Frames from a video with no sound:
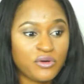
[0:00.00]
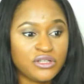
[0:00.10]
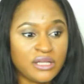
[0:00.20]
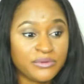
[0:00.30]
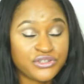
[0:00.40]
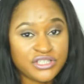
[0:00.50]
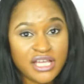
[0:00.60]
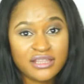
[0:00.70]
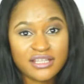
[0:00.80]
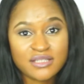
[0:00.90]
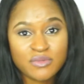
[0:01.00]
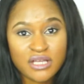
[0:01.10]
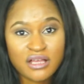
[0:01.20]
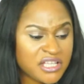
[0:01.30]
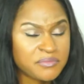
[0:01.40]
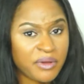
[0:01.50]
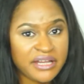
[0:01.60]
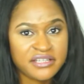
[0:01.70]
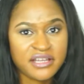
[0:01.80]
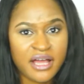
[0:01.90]
Only able to say this because by
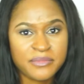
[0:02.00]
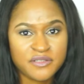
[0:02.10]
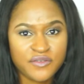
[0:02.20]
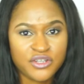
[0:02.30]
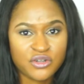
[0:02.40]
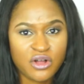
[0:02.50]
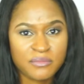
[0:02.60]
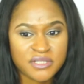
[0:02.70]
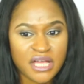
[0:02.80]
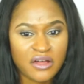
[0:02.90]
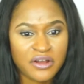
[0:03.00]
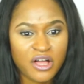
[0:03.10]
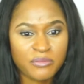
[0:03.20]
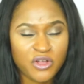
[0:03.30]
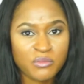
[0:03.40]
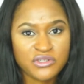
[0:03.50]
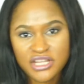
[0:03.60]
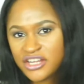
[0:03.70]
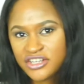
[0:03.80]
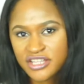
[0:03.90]
the time this video comes out, I'll be almost
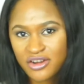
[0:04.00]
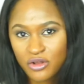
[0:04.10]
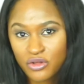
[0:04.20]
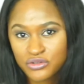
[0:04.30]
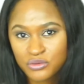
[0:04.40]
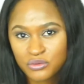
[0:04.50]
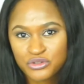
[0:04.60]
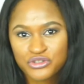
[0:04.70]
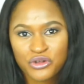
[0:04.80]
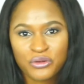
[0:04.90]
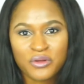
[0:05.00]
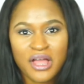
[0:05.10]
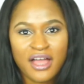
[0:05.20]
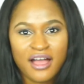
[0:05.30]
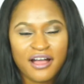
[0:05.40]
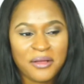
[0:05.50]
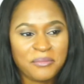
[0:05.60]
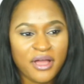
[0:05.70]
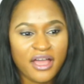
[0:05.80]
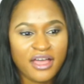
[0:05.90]
10 years out of law school. So
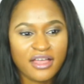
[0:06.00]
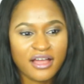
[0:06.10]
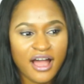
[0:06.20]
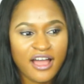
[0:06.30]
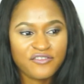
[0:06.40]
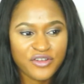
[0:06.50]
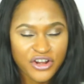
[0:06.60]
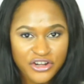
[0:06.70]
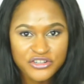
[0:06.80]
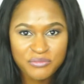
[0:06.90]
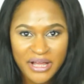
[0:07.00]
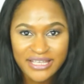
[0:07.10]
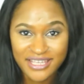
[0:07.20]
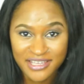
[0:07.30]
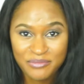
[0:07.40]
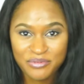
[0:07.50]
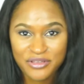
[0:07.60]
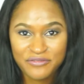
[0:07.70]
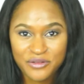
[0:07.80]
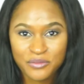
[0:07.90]
I've earned my keep,
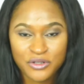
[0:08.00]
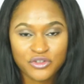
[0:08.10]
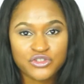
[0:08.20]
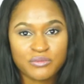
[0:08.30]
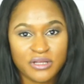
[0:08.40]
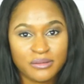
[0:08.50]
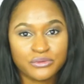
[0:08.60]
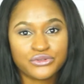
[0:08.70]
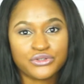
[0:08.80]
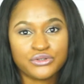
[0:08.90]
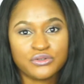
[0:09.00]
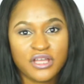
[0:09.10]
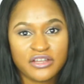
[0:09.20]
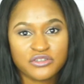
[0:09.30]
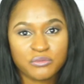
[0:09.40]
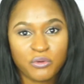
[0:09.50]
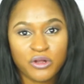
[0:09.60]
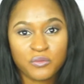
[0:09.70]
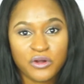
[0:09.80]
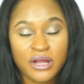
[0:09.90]
if you will, to be able to get to the
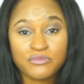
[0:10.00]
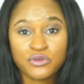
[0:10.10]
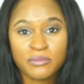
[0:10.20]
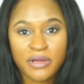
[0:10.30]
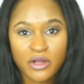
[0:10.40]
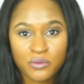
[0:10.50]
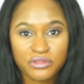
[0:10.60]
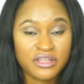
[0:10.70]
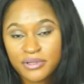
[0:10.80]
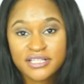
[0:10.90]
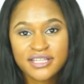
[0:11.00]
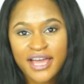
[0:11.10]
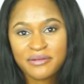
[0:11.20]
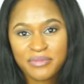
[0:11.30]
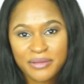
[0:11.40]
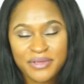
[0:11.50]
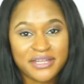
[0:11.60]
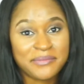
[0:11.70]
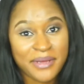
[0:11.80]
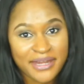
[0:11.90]
point where I'm doing my own thing. Plus I had a baby
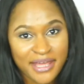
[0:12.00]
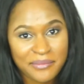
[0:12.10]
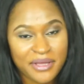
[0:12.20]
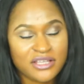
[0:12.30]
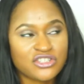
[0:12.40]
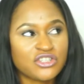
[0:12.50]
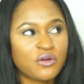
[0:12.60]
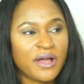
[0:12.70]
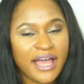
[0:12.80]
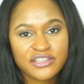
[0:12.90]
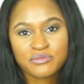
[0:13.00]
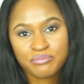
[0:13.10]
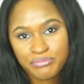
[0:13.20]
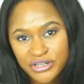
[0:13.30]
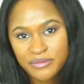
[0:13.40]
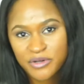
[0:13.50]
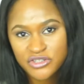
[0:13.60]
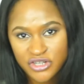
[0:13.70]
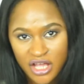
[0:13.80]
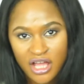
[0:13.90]
in the pandemic, so I had to pretty
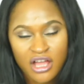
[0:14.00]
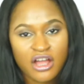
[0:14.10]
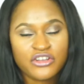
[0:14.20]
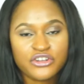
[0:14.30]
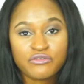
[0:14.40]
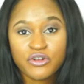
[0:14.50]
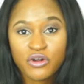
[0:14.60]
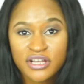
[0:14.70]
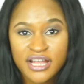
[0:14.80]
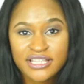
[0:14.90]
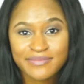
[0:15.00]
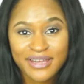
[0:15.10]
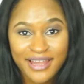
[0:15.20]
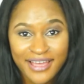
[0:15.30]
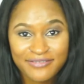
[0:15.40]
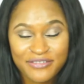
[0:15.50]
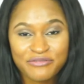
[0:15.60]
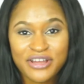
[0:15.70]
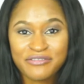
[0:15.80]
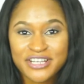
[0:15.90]
much reorganize my life and
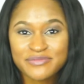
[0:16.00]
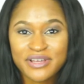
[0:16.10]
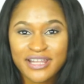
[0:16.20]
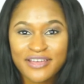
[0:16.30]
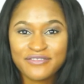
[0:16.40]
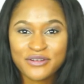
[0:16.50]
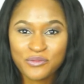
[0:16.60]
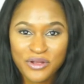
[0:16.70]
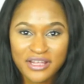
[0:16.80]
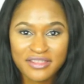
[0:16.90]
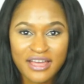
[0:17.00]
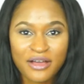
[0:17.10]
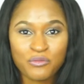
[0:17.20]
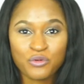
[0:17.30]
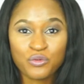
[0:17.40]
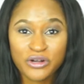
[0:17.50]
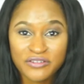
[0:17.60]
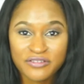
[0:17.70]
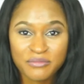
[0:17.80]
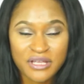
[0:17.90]
rearrange my life in a way that will work
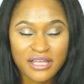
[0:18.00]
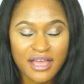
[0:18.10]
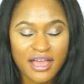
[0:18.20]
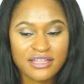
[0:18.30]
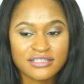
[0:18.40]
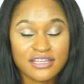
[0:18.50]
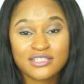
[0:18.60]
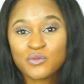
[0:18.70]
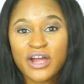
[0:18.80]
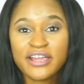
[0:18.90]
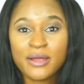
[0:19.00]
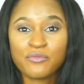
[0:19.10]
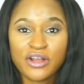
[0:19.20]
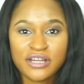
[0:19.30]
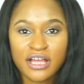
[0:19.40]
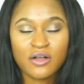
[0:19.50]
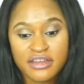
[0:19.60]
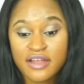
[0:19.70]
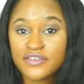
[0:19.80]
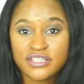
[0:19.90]
for me, and that's where I am right now.
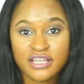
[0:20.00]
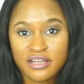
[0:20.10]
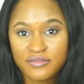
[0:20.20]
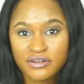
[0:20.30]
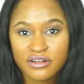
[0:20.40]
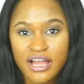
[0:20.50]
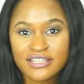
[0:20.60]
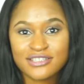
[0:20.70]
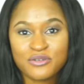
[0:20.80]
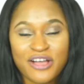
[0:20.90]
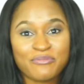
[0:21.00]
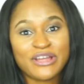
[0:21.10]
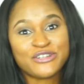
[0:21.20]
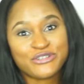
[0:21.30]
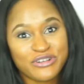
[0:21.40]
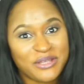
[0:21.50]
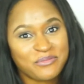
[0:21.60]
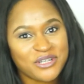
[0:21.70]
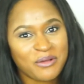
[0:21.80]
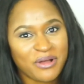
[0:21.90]
Never say never. I still have my dream
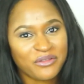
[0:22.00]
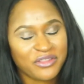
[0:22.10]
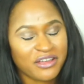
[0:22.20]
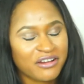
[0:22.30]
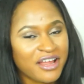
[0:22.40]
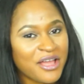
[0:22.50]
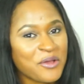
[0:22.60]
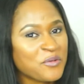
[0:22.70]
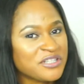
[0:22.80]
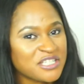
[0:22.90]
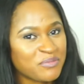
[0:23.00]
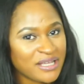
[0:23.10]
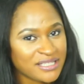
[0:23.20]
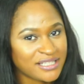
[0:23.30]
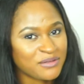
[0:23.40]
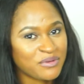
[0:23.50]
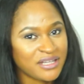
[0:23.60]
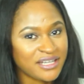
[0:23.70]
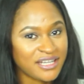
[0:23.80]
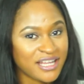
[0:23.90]
job out there, which is basically
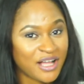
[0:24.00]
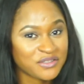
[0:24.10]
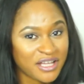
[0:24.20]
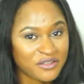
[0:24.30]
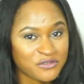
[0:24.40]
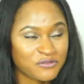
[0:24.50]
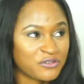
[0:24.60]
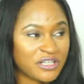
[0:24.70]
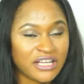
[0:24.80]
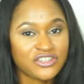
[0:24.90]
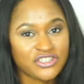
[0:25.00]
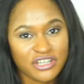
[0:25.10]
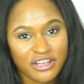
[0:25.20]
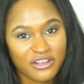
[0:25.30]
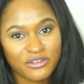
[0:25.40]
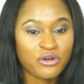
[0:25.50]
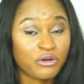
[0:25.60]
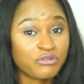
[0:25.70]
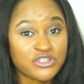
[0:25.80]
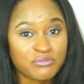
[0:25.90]
being an in-house counsel for like Chanel or
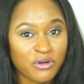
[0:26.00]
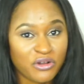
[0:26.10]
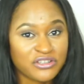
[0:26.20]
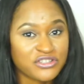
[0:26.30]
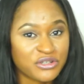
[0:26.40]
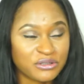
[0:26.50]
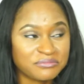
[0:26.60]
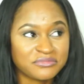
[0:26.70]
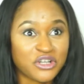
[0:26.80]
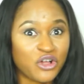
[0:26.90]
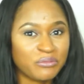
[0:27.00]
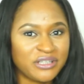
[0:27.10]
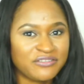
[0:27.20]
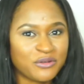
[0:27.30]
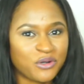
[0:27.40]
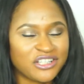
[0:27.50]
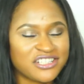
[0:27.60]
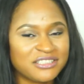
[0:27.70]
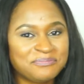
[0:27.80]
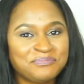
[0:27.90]
Richemont, so call me if you're
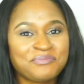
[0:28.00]
watching.